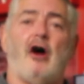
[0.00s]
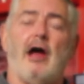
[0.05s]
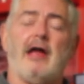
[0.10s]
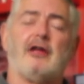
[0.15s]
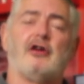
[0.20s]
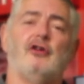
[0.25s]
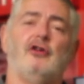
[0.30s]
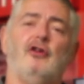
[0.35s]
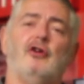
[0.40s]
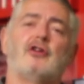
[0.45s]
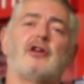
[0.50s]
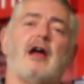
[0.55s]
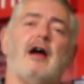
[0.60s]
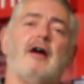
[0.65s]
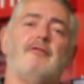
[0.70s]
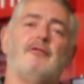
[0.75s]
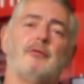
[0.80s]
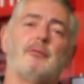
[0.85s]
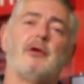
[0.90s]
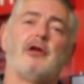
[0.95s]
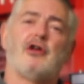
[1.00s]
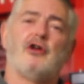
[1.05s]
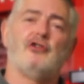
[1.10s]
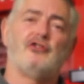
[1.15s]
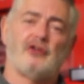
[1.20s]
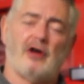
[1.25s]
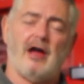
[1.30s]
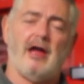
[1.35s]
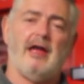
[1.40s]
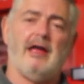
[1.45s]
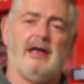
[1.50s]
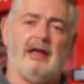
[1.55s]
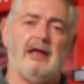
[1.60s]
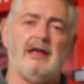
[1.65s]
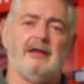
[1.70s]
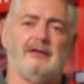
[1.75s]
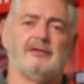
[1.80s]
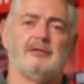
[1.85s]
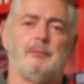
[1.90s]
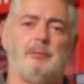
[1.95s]
I can look over because it
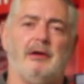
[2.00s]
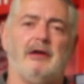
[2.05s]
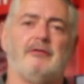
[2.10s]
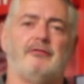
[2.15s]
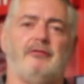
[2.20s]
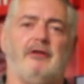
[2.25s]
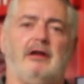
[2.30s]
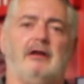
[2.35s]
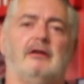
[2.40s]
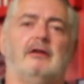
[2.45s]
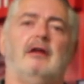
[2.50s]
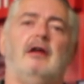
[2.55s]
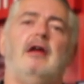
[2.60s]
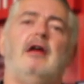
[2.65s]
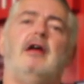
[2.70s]
is a big thing.